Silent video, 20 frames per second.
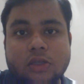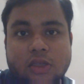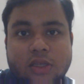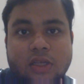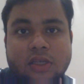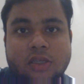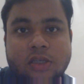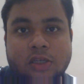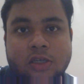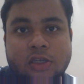
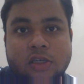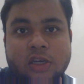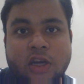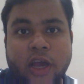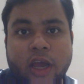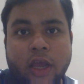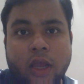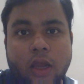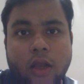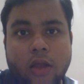Just
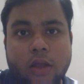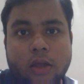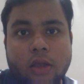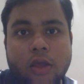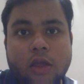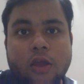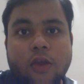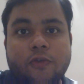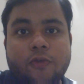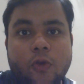try.
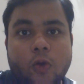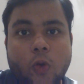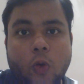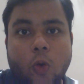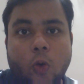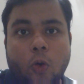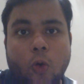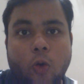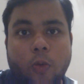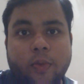If you
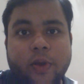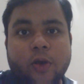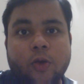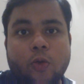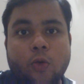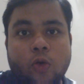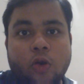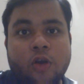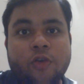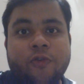go home and you
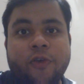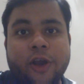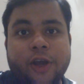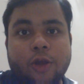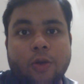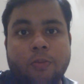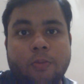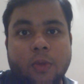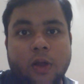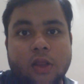do not find
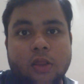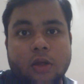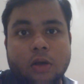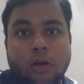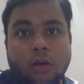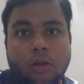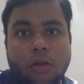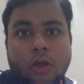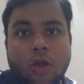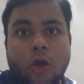your mother
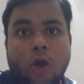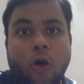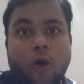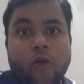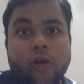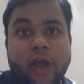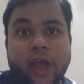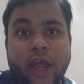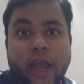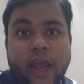
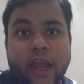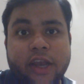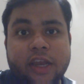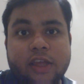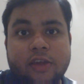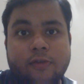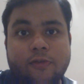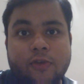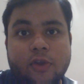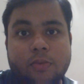or
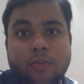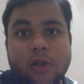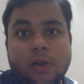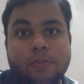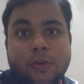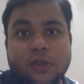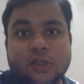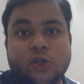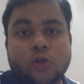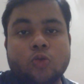any female
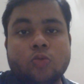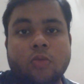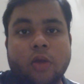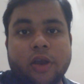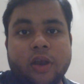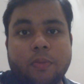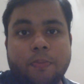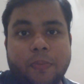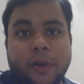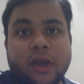person whom you
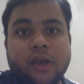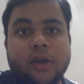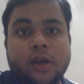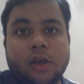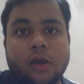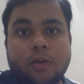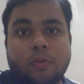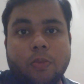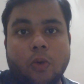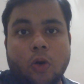are
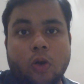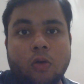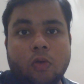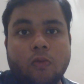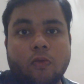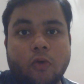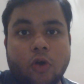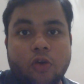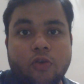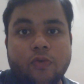dependent upon,
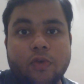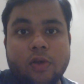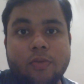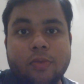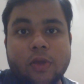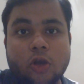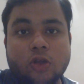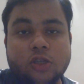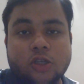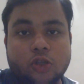what will
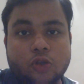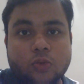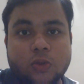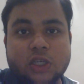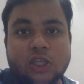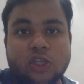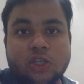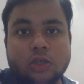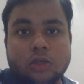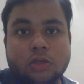be your
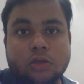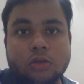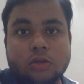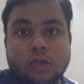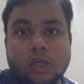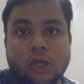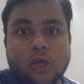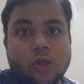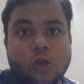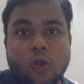situation?
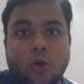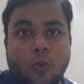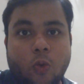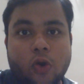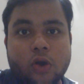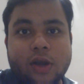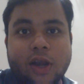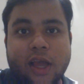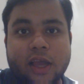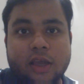You
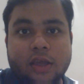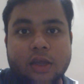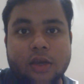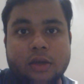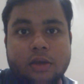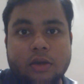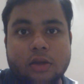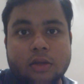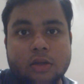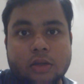won't like it.